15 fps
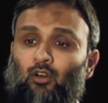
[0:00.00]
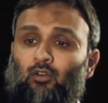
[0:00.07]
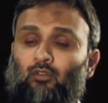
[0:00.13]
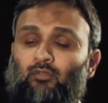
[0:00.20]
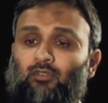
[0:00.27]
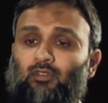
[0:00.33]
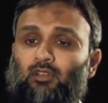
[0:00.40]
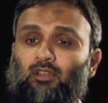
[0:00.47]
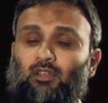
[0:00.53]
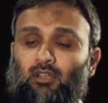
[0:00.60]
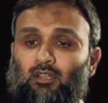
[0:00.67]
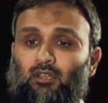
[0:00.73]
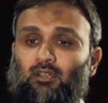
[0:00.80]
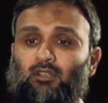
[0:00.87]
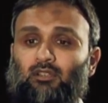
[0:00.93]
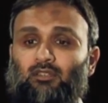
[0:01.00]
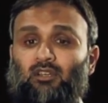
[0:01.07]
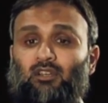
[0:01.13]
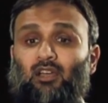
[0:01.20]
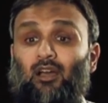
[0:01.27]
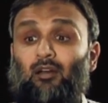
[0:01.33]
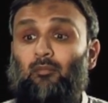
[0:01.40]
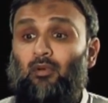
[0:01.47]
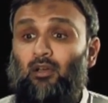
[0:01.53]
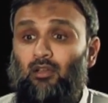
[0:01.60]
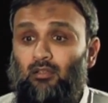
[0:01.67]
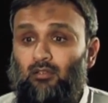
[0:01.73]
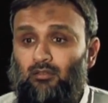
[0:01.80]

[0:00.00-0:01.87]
of the Kaaba,